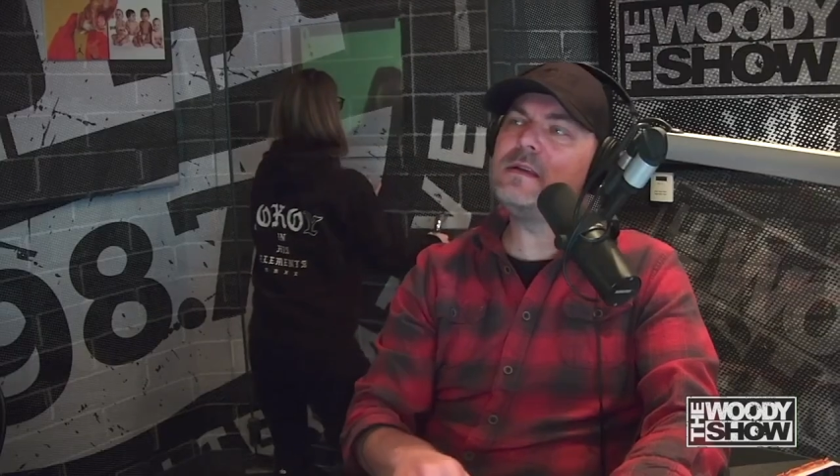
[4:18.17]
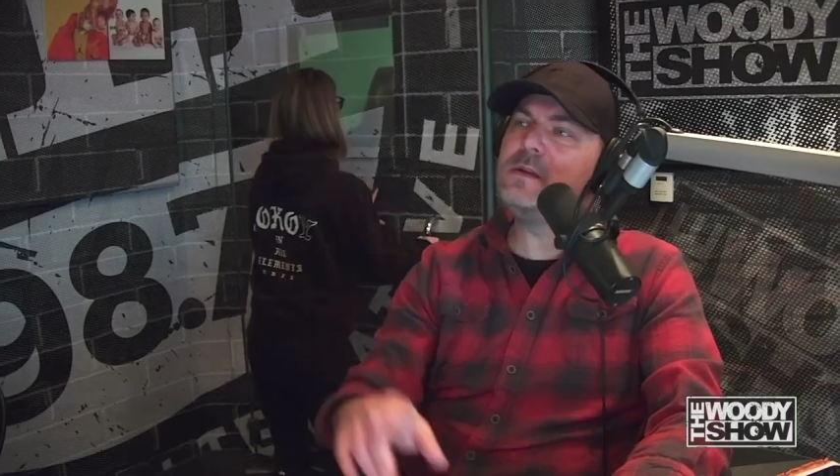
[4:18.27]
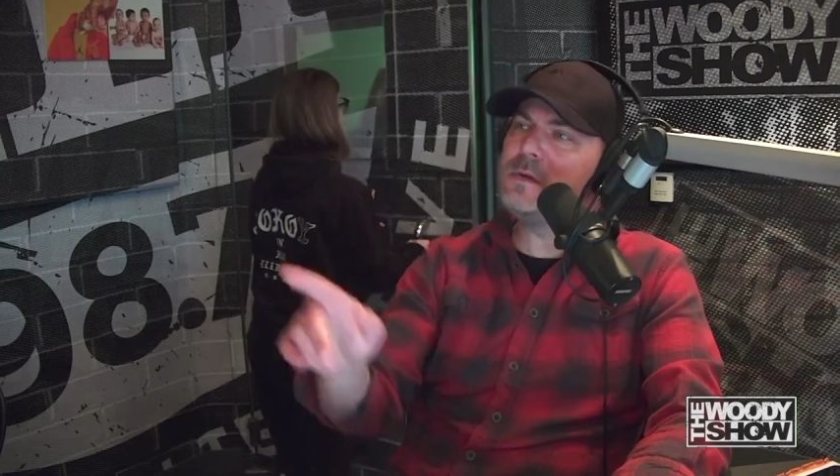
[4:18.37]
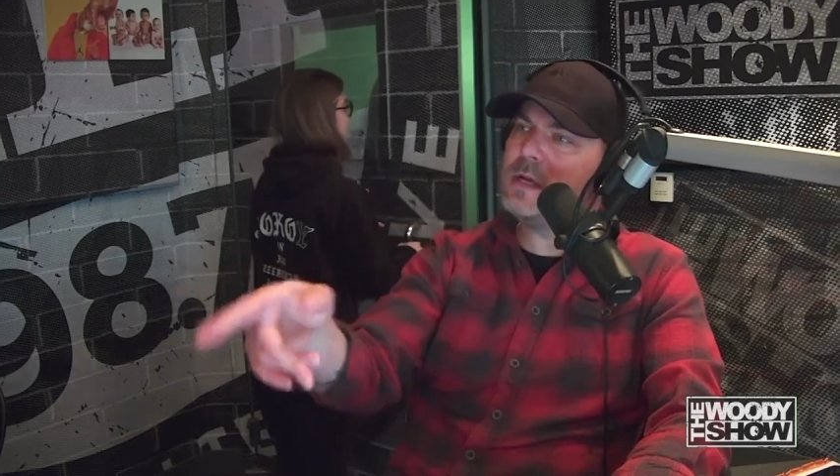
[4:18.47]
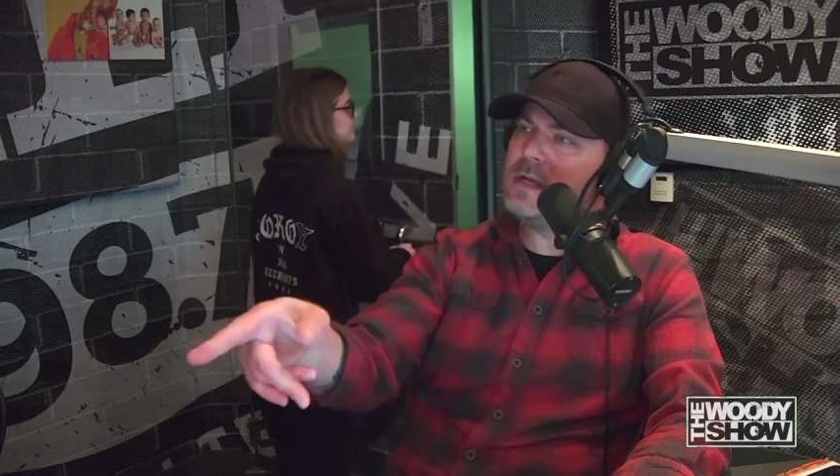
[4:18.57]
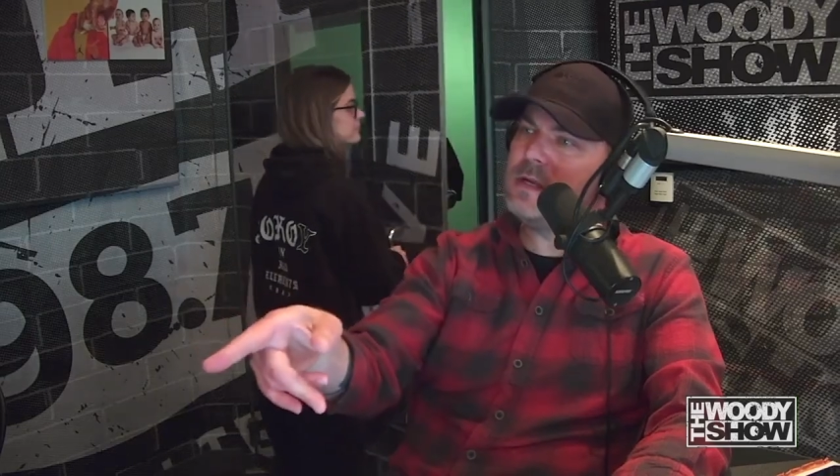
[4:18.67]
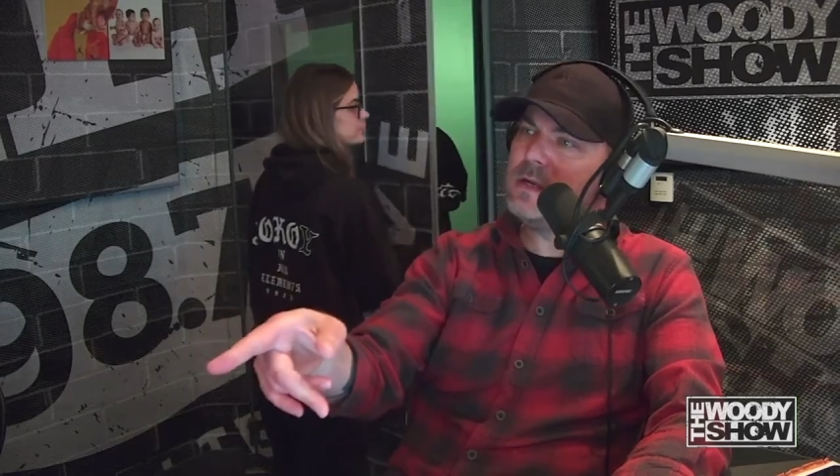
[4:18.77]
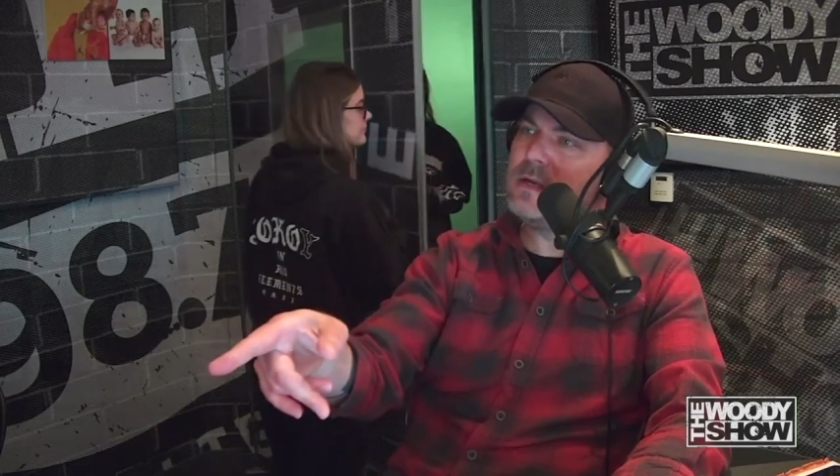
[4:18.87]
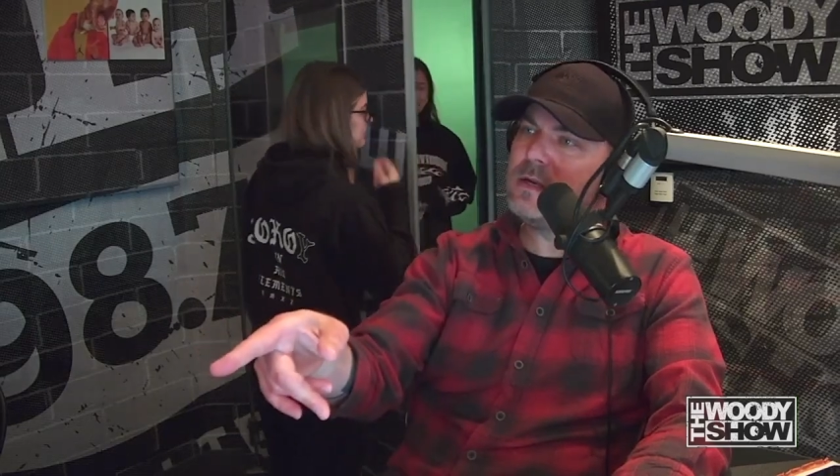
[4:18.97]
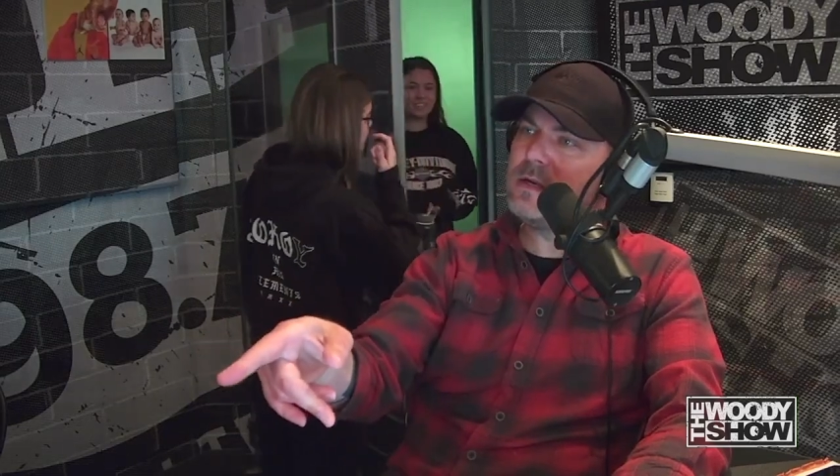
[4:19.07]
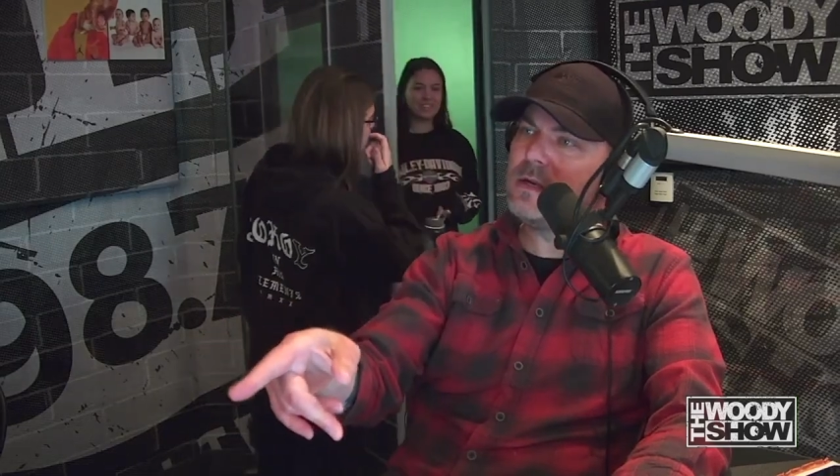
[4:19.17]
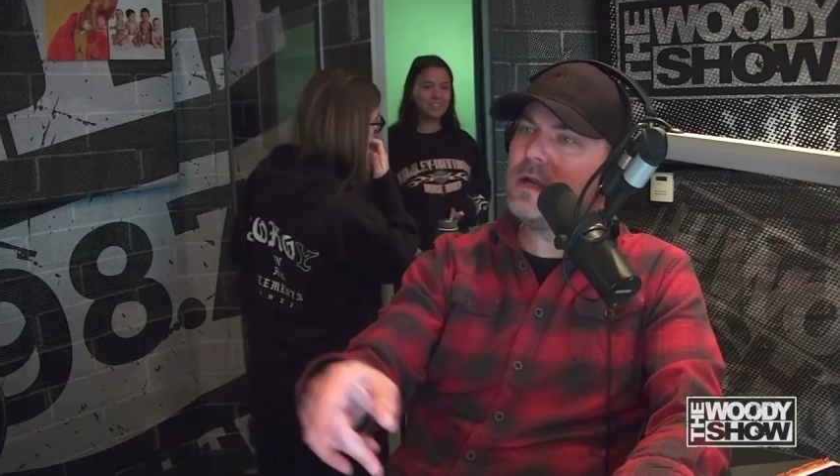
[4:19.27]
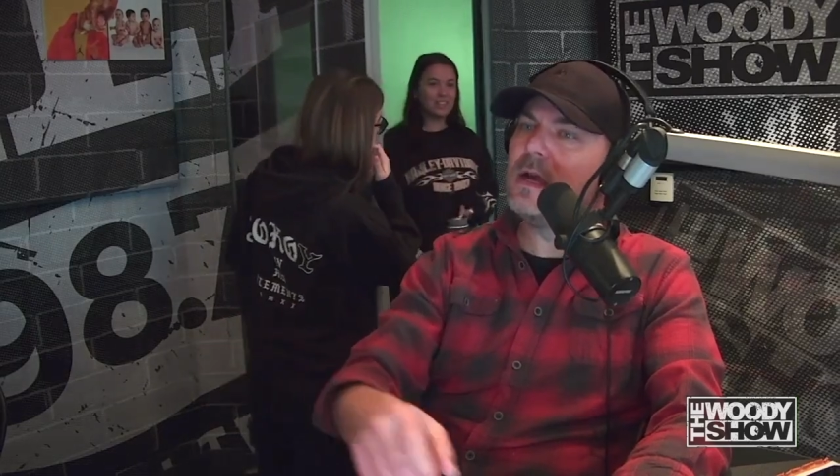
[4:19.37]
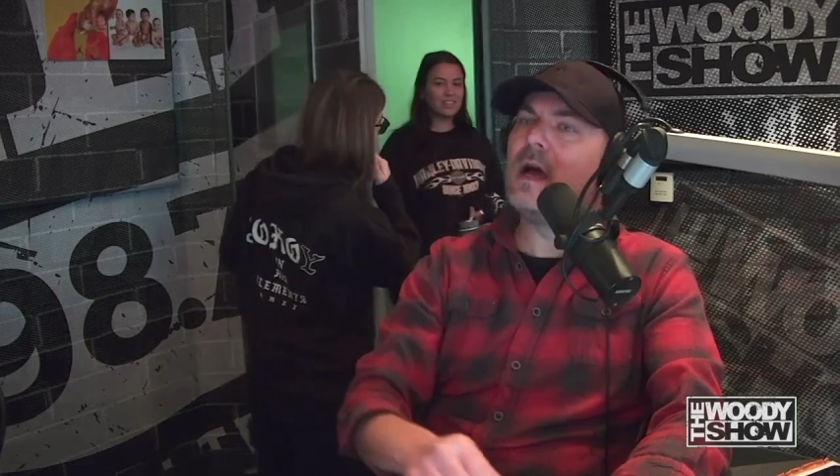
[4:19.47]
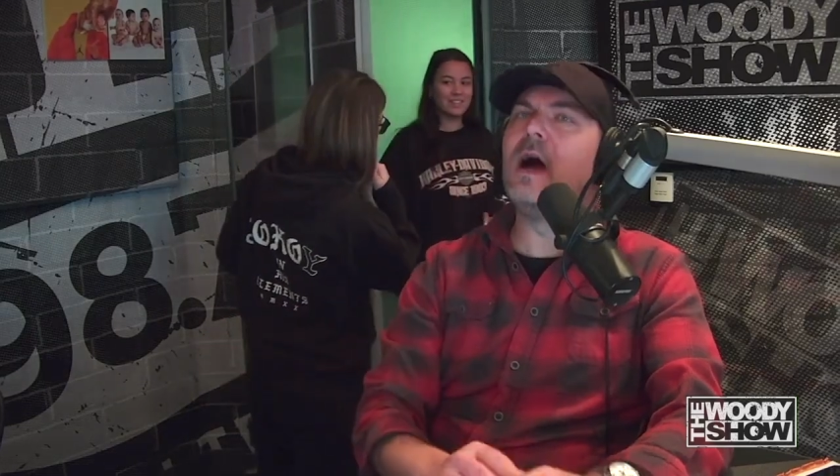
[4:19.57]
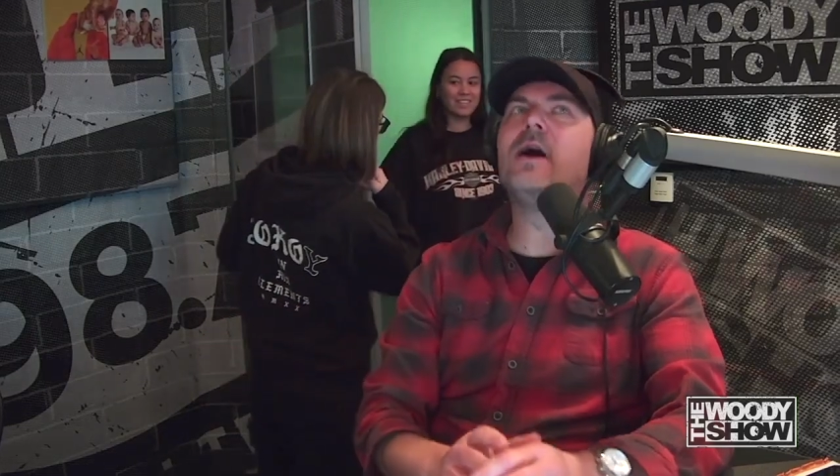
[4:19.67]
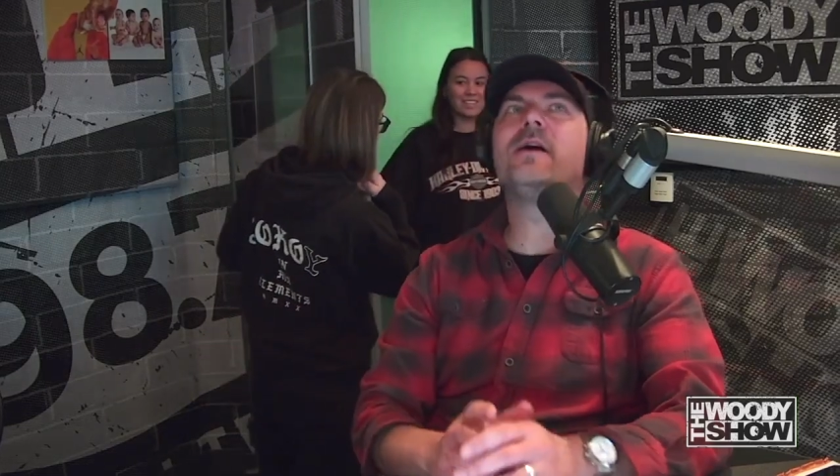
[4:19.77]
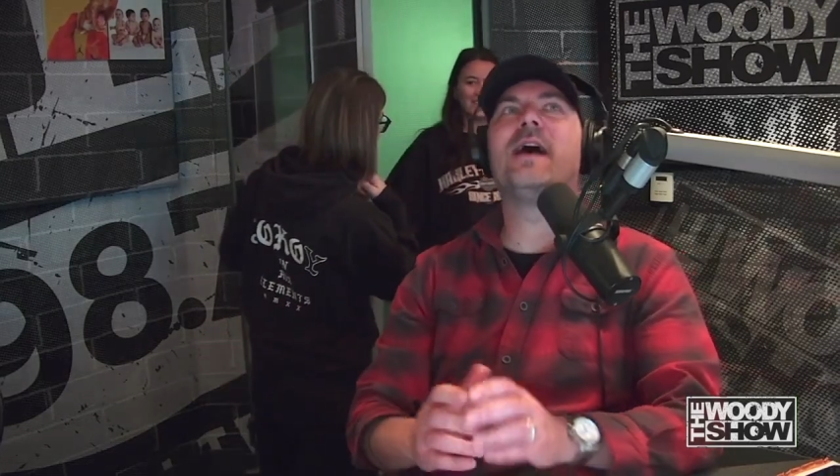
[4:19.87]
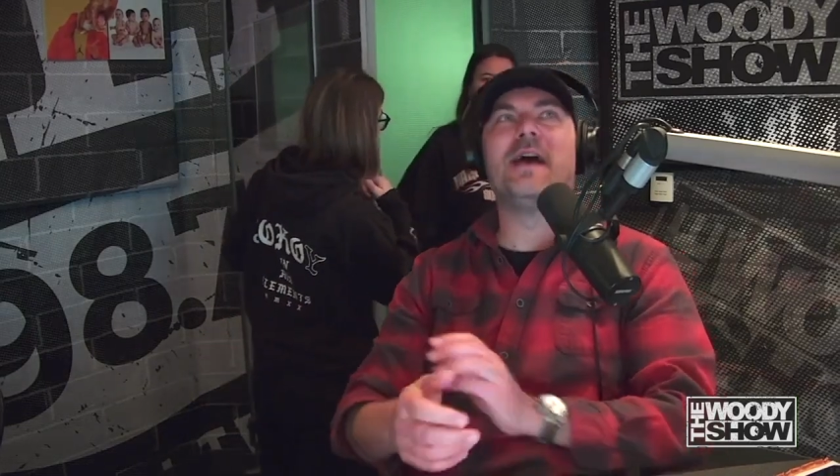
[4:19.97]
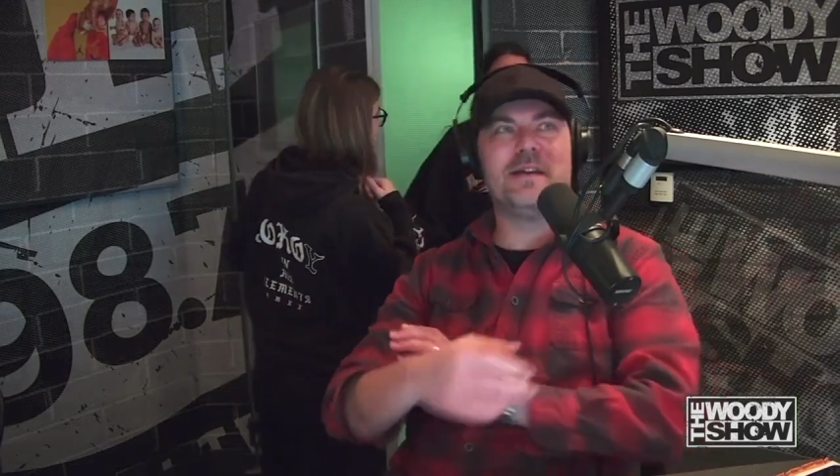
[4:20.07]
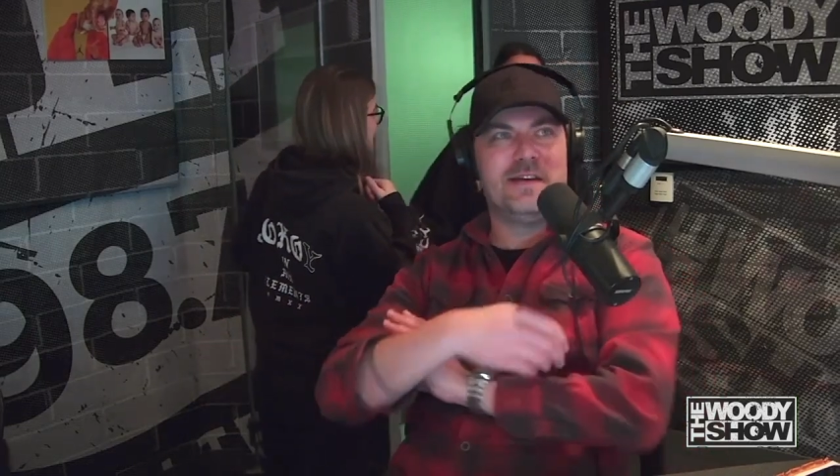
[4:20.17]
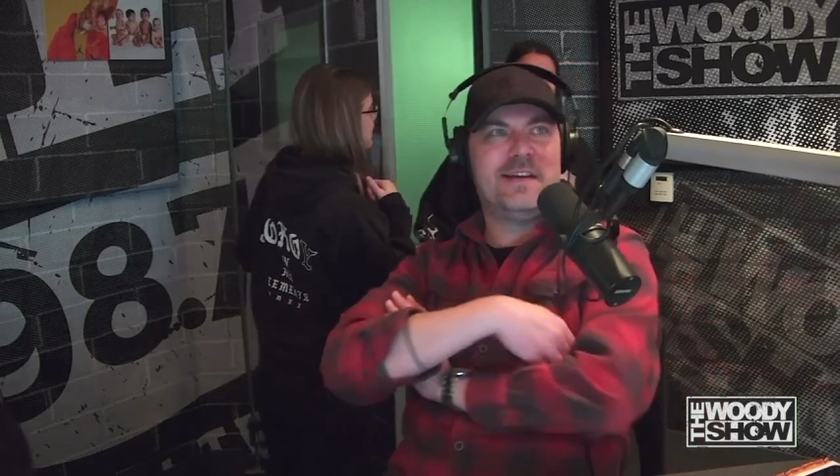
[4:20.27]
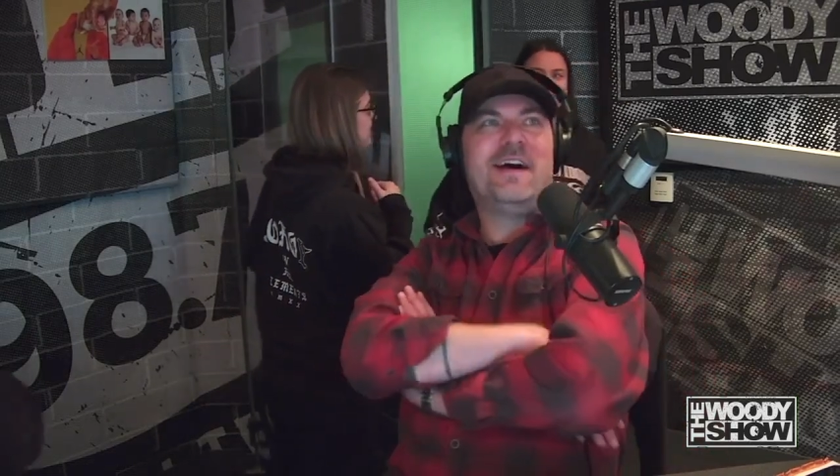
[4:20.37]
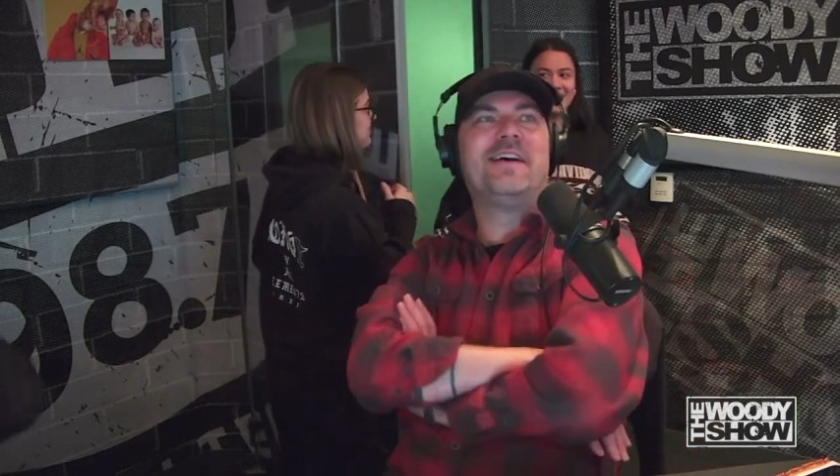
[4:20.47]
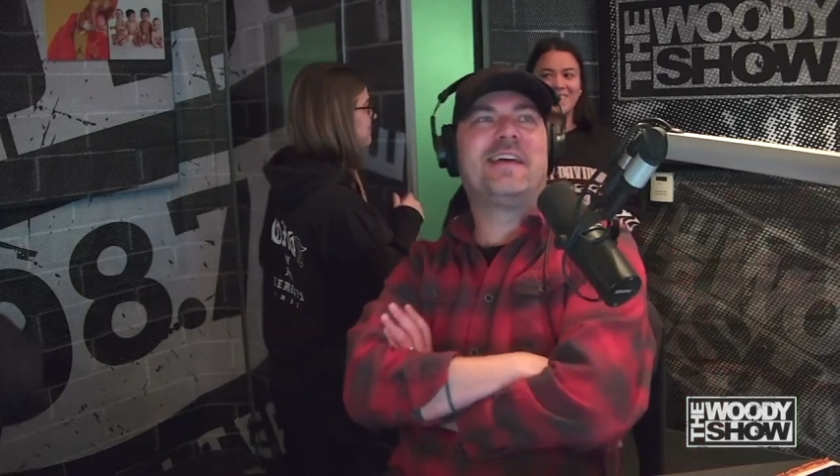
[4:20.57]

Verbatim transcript: You did? I went and told Caroline. Yeah. Okay. Oh. Sammy okay.